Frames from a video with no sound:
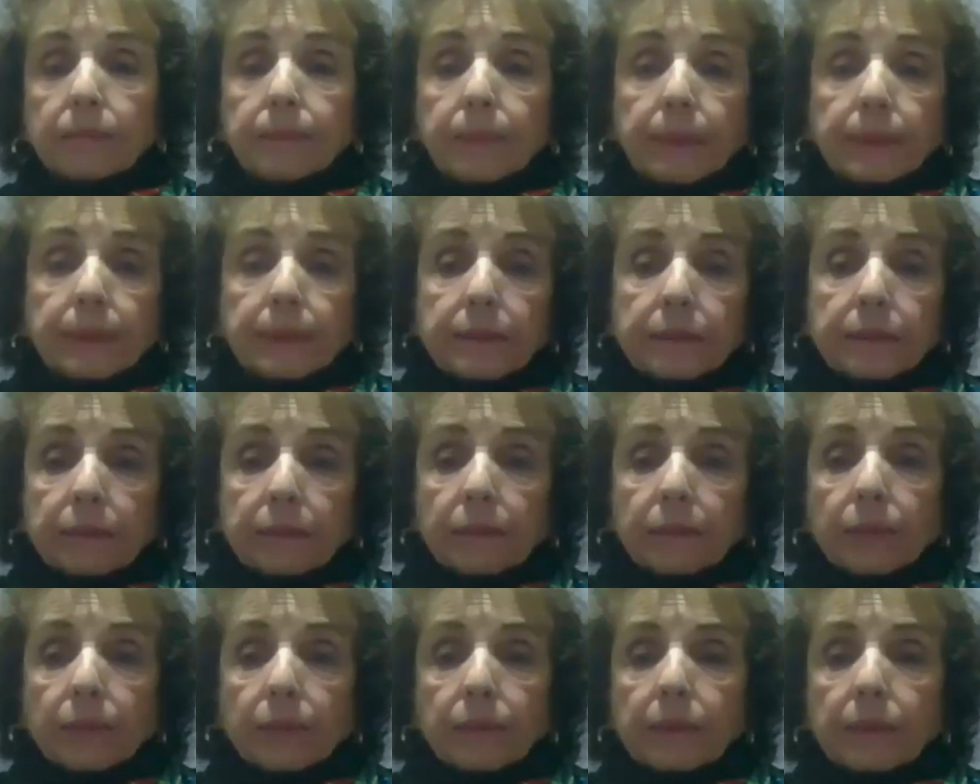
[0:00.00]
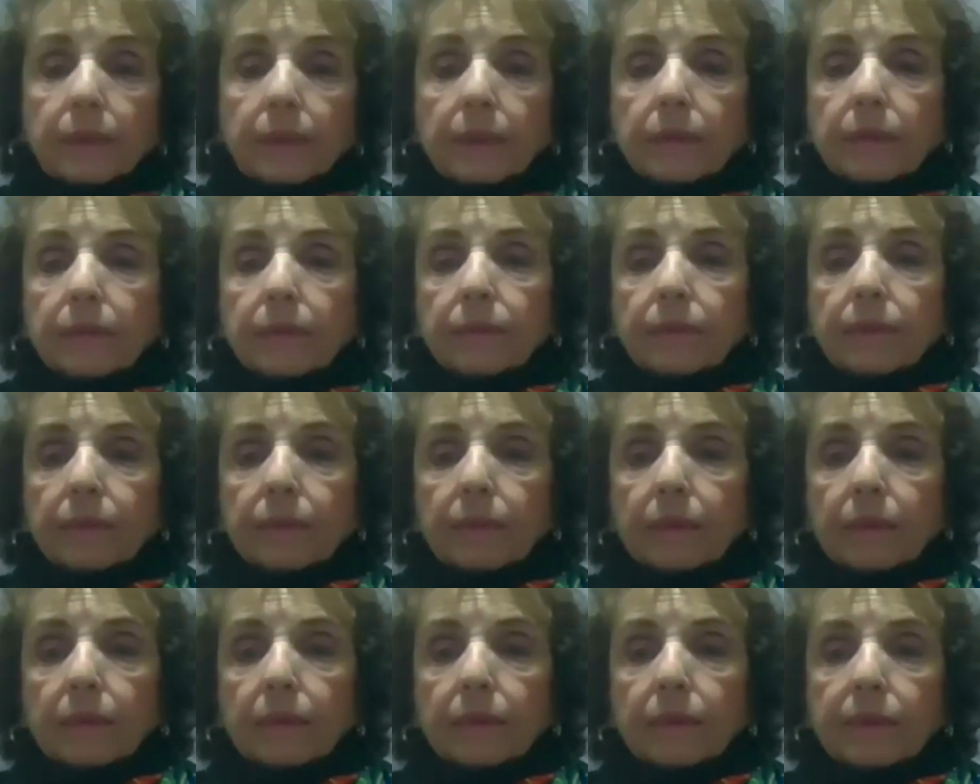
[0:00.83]
But you know, there
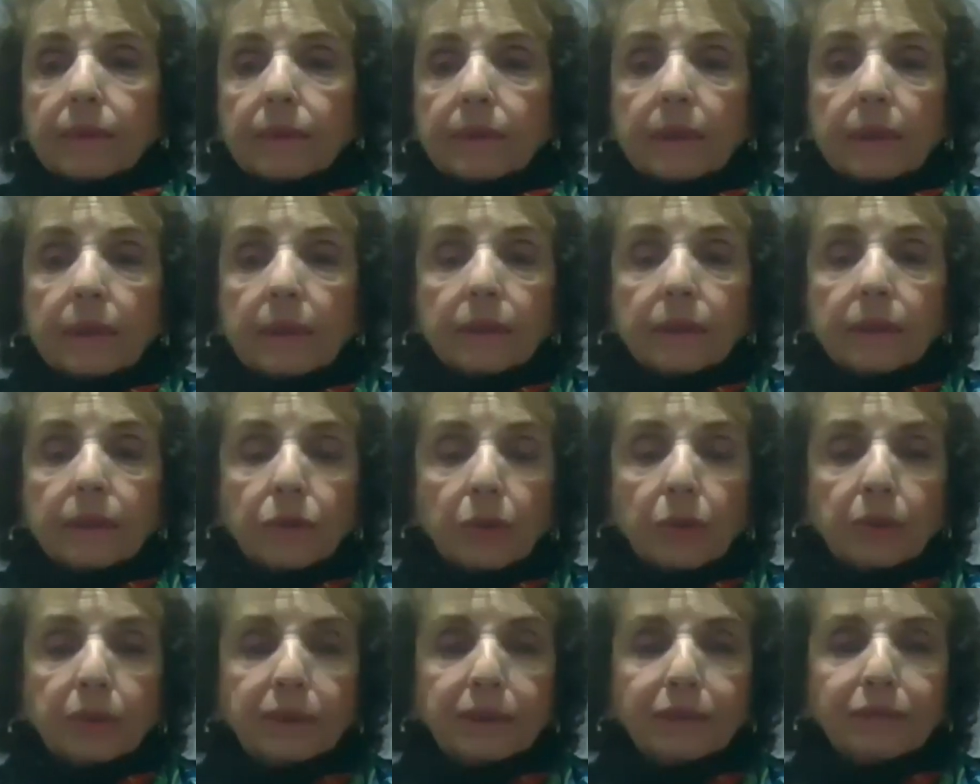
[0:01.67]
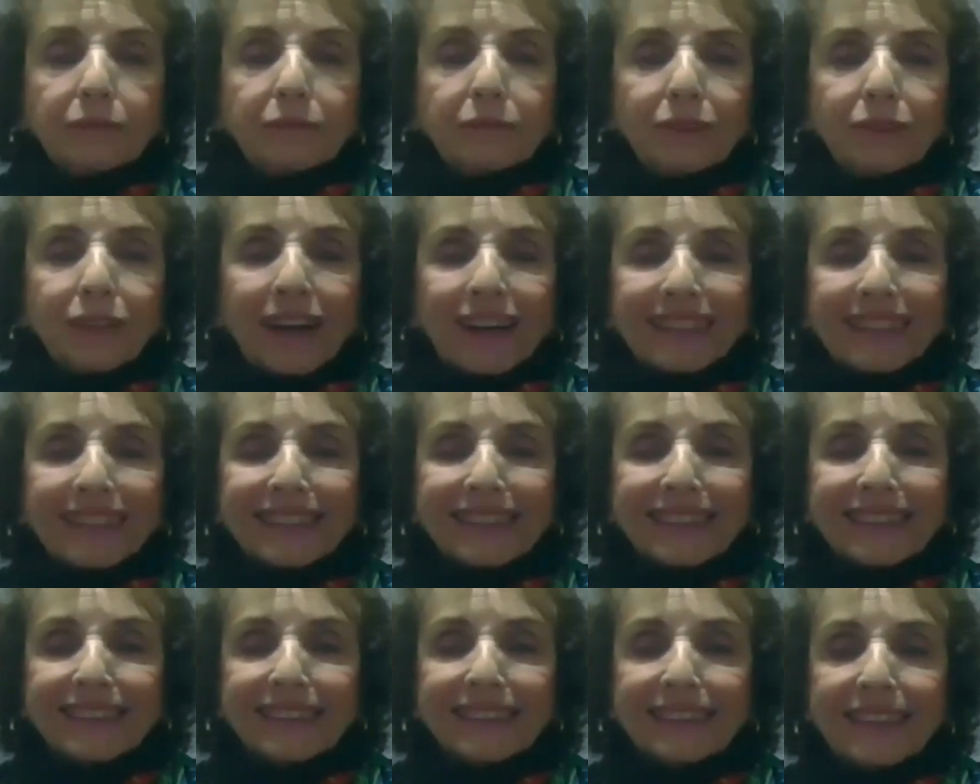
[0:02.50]
the city is always in
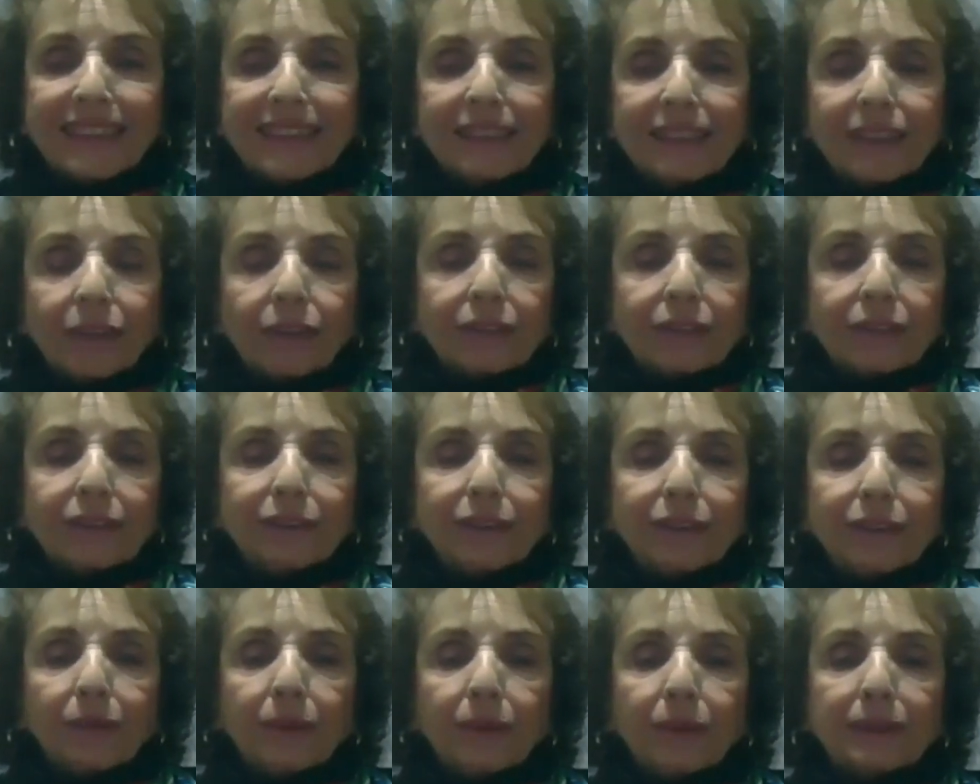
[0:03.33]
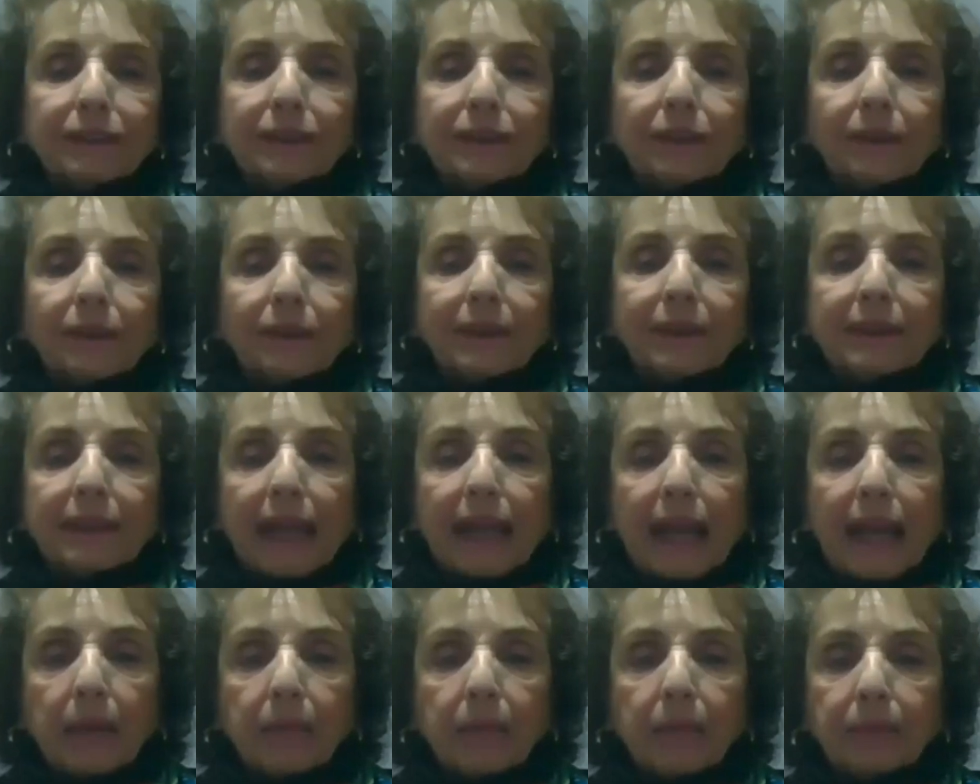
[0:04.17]
flux. It's hard to know what's going
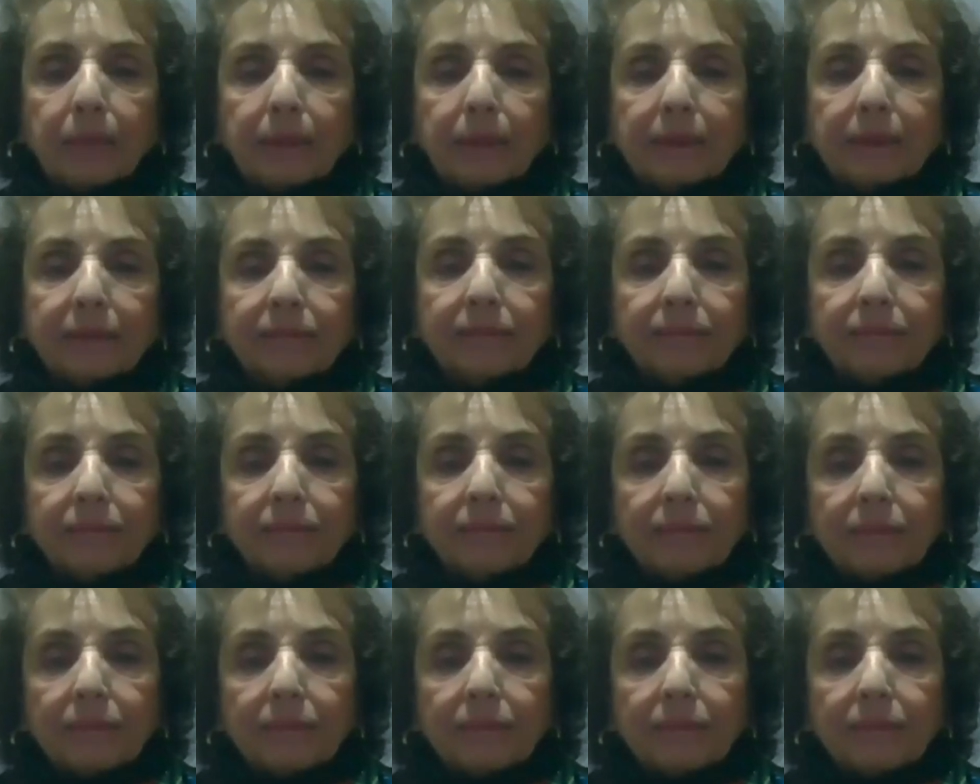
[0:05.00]
to happen.